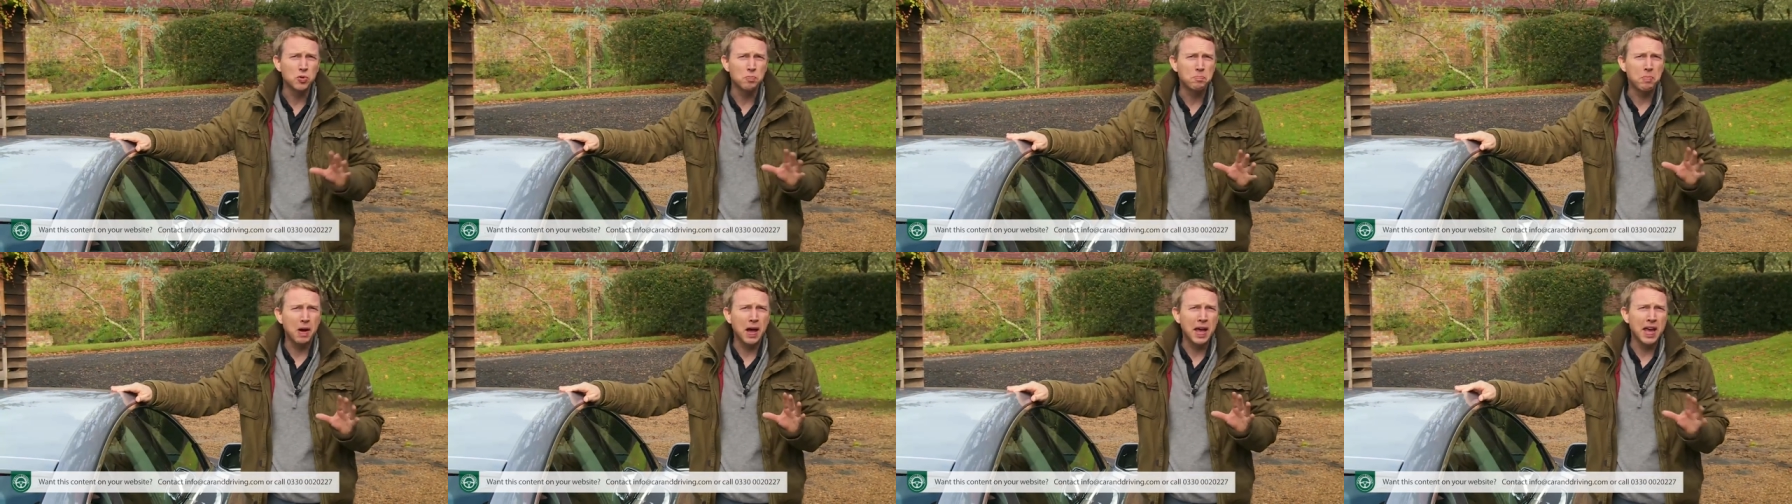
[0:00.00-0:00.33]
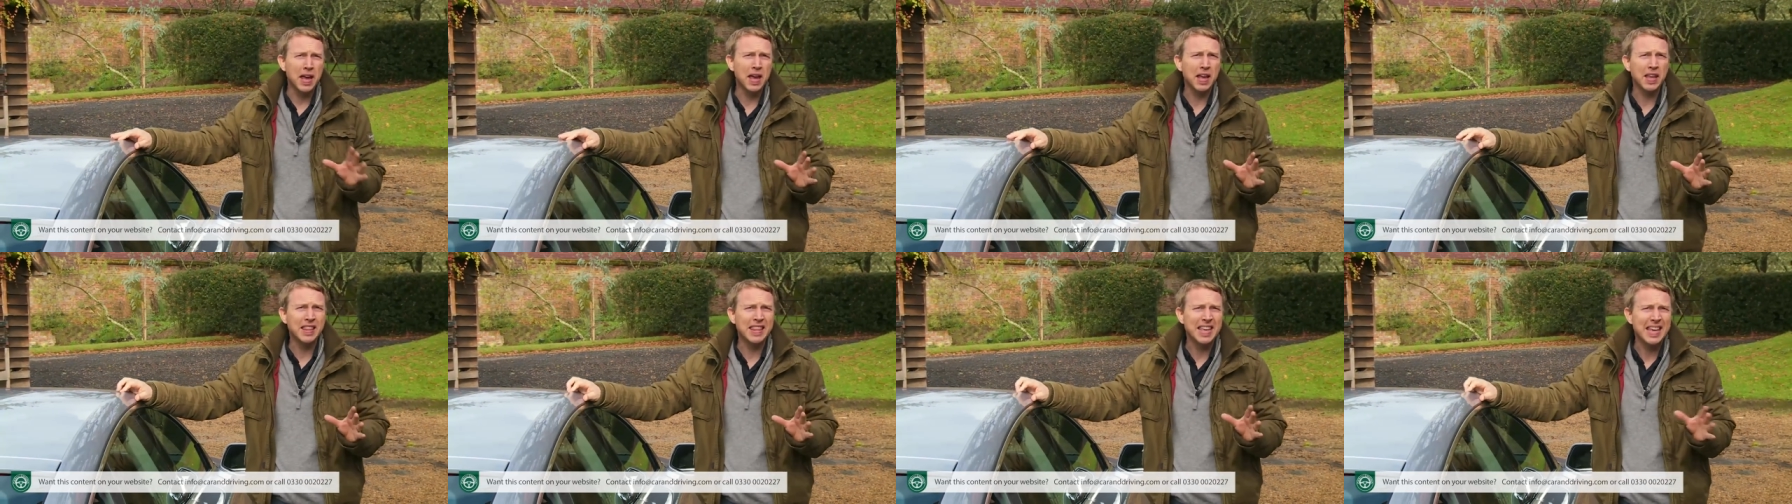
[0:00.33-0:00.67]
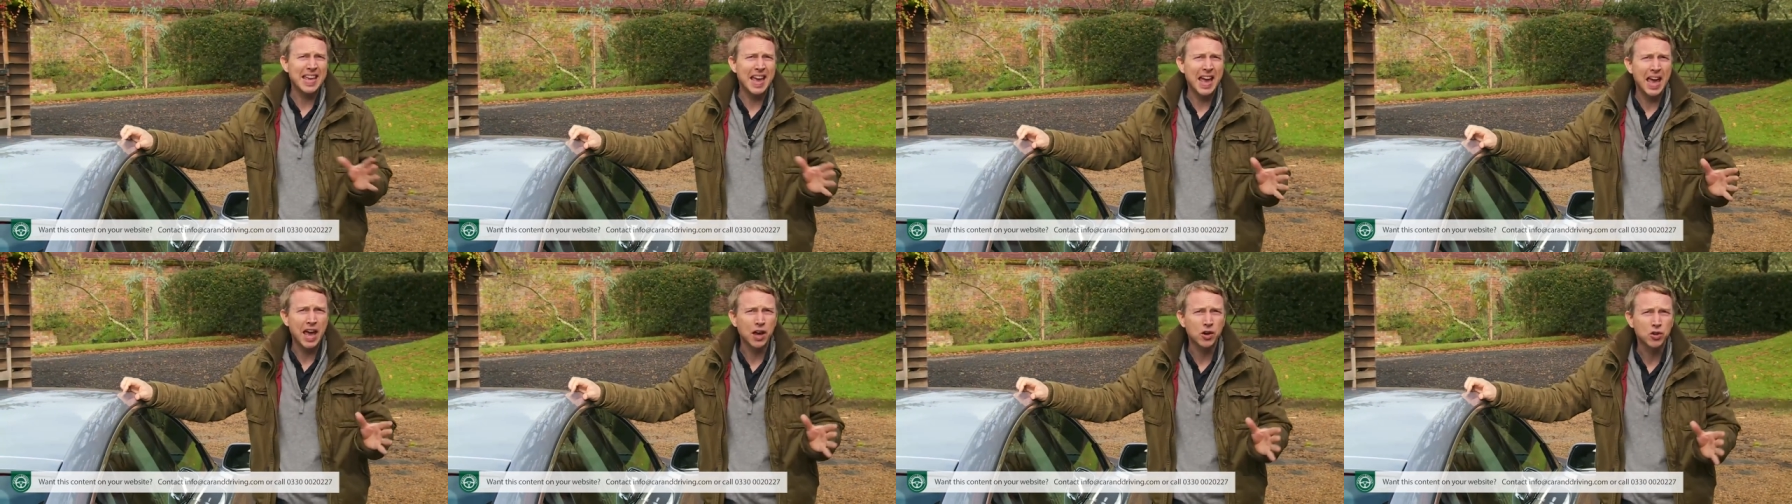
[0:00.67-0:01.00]
pay
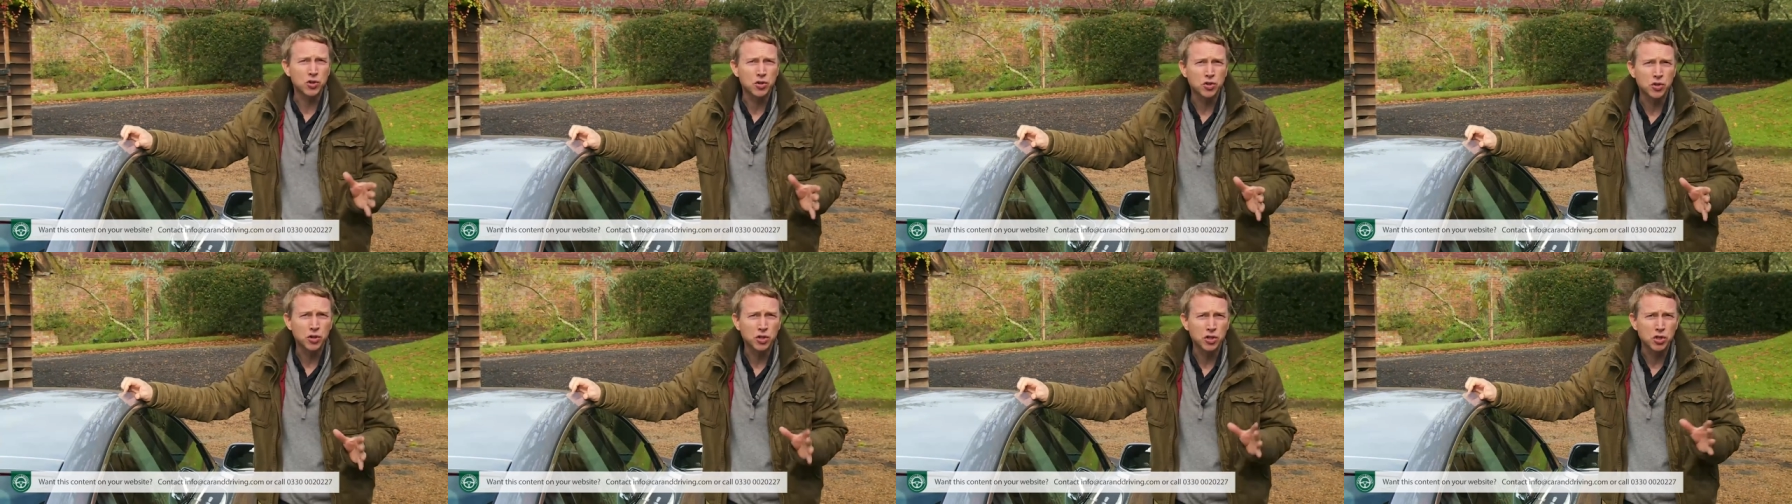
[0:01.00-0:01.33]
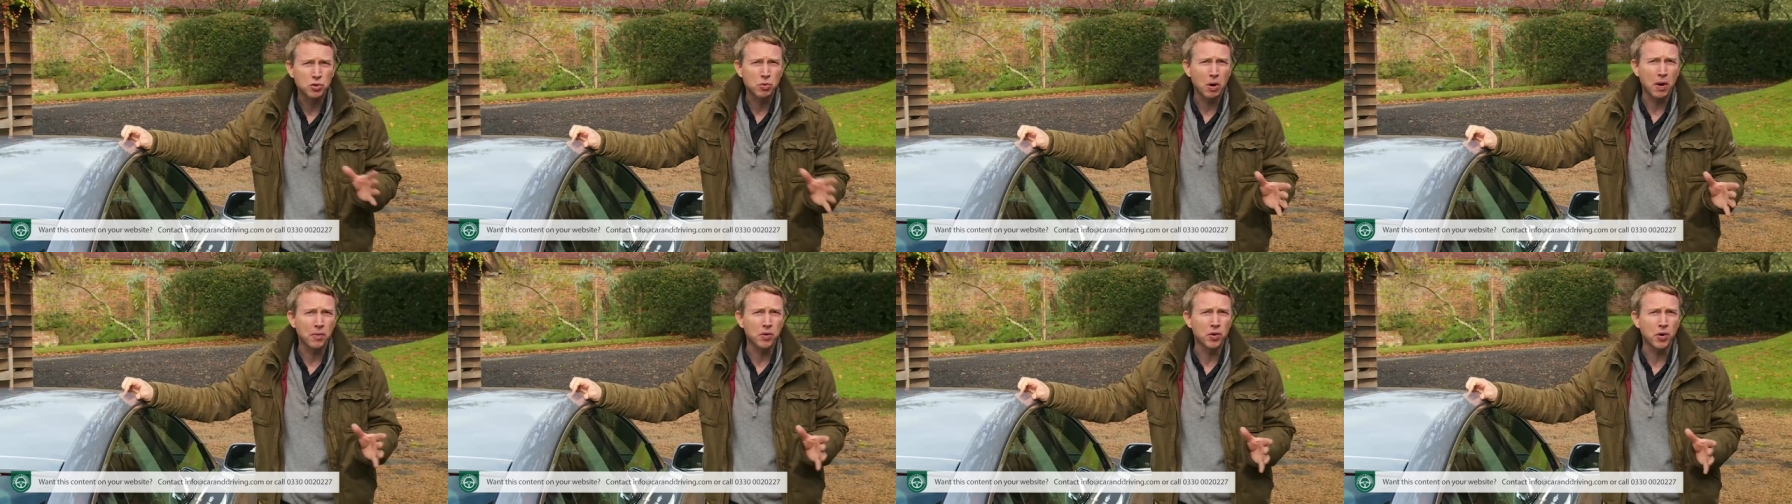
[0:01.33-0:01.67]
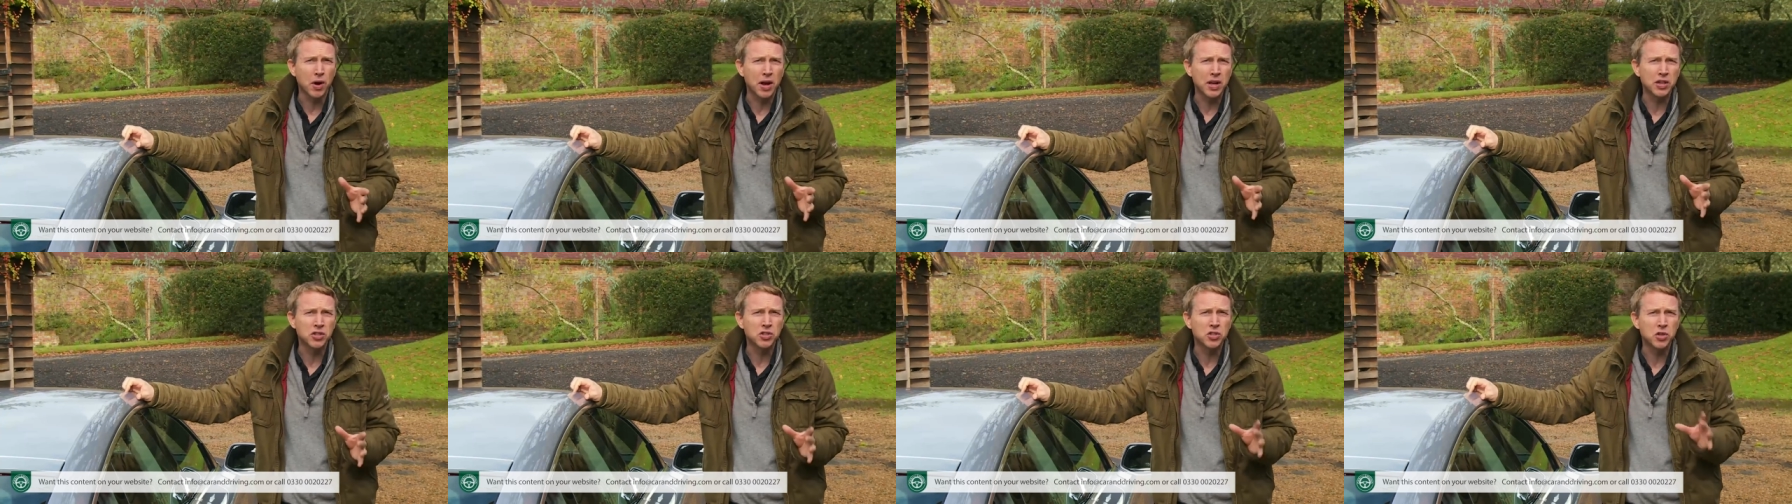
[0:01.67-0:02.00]
the extra to
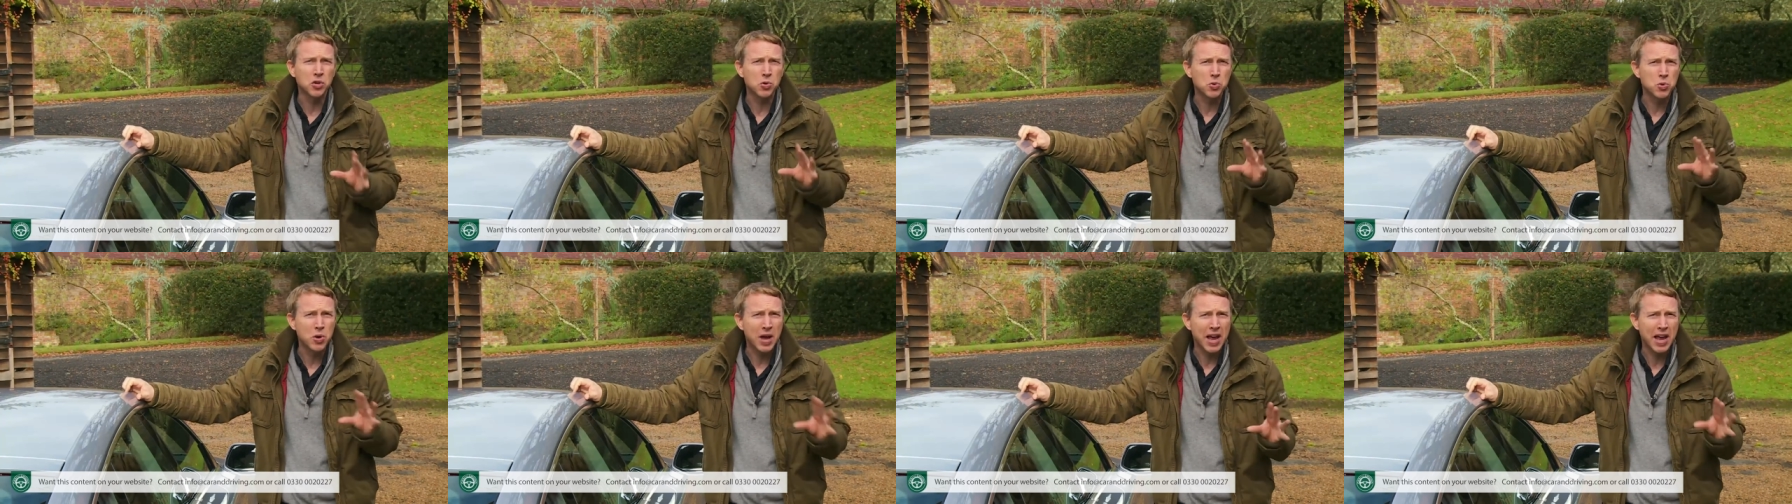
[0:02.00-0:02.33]
upgrade to